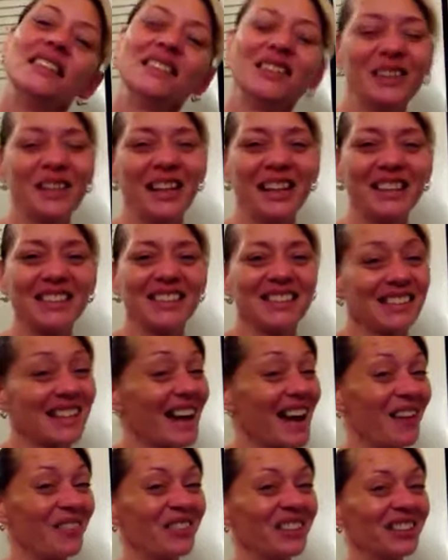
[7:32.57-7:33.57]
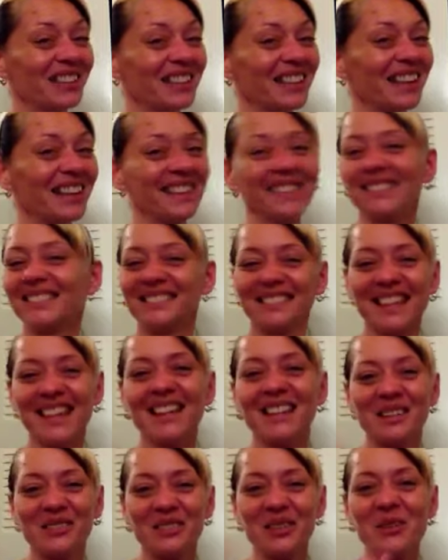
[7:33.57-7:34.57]
you guys have a good night. I
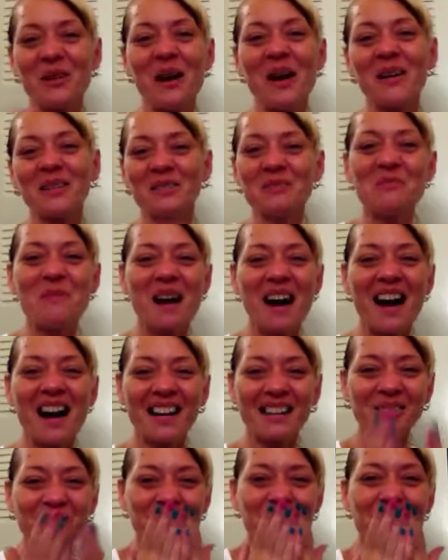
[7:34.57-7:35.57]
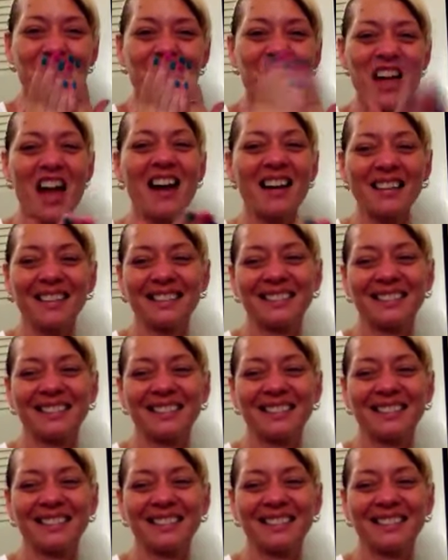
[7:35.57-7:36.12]
love you all. Bye. Mwah.